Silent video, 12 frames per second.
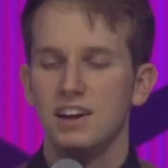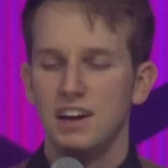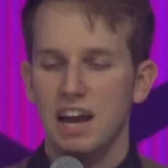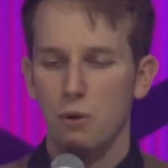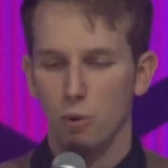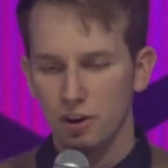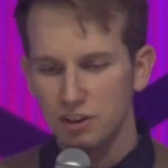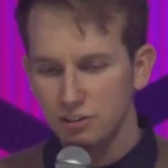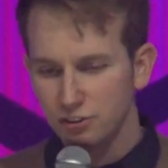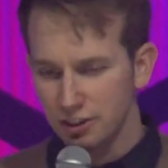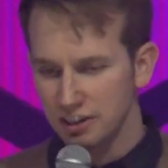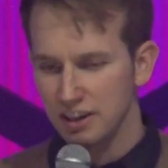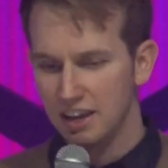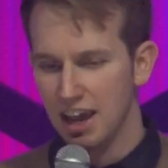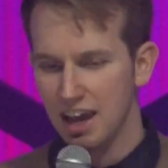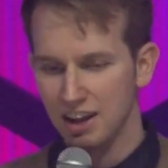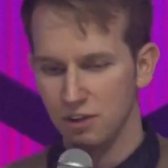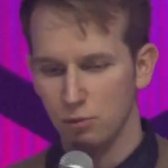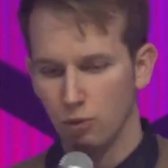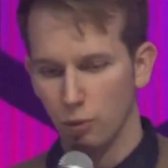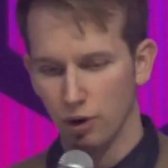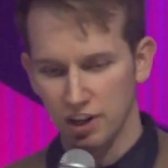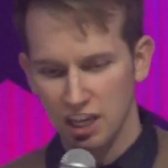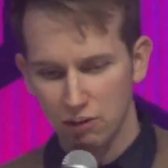And we're going to sing again, and
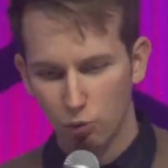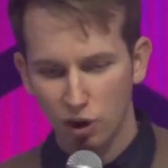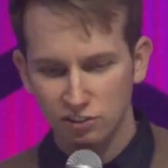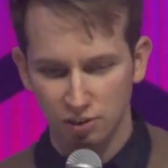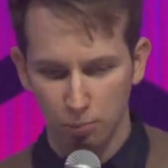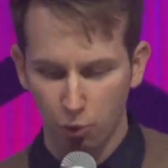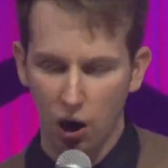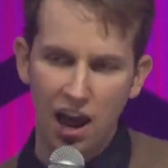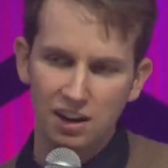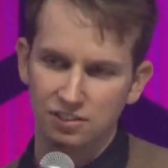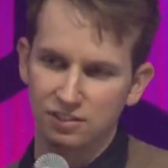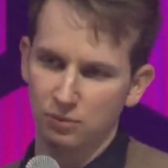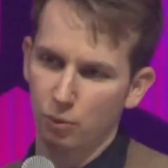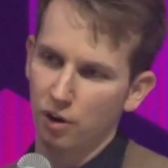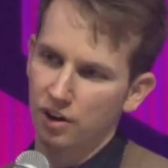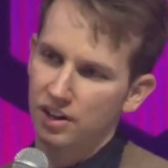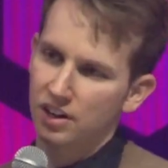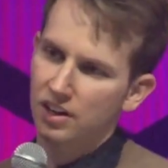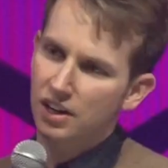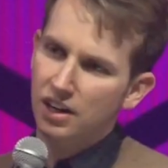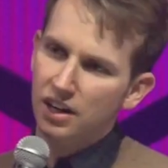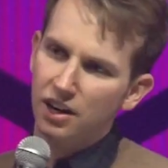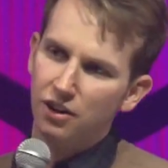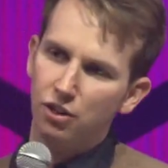we're going to give away some prizes, and we're going to
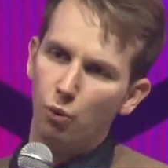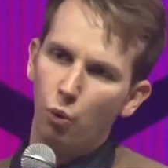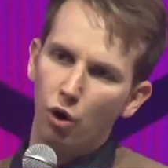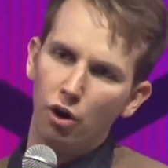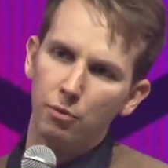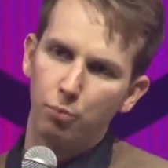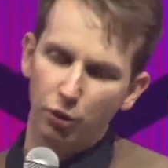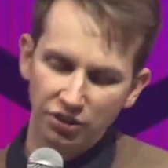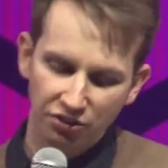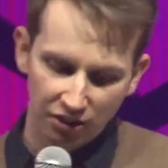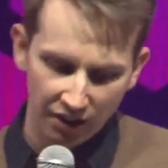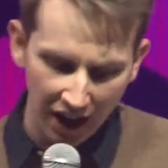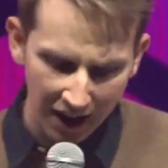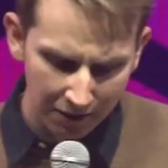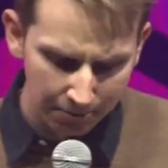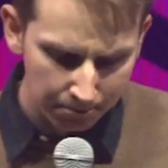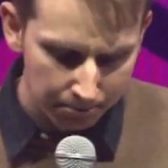hear the word preached tonight.